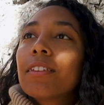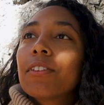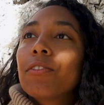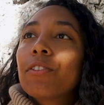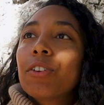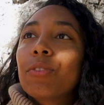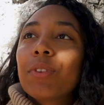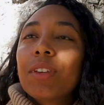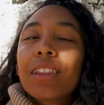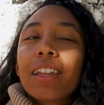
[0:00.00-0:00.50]

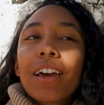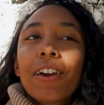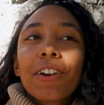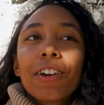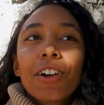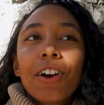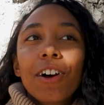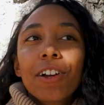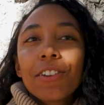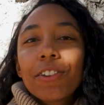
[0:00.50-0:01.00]
When we let our
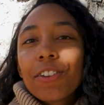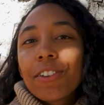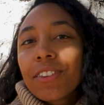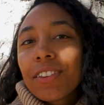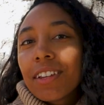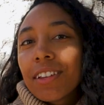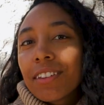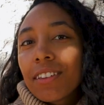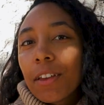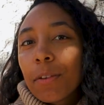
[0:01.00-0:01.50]

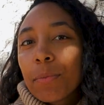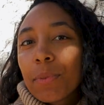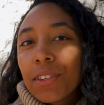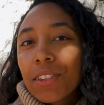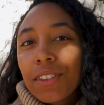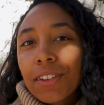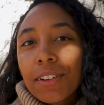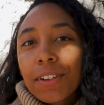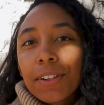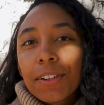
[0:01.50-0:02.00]
consciousness
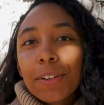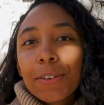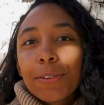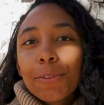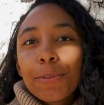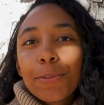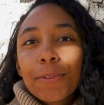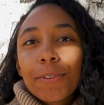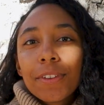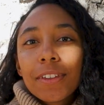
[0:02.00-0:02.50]

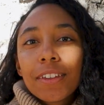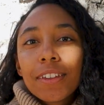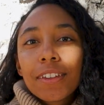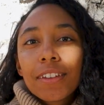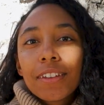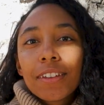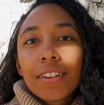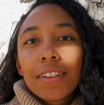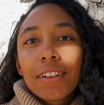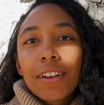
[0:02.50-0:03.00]
observe
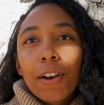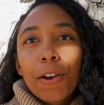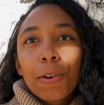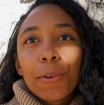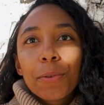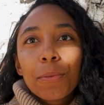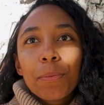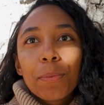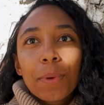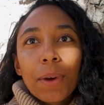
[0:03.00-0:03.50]
our
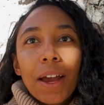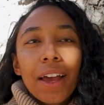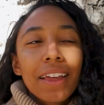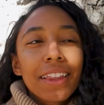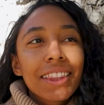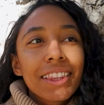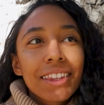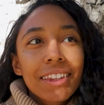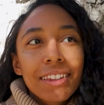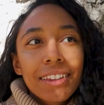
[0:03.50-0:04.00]
own breath,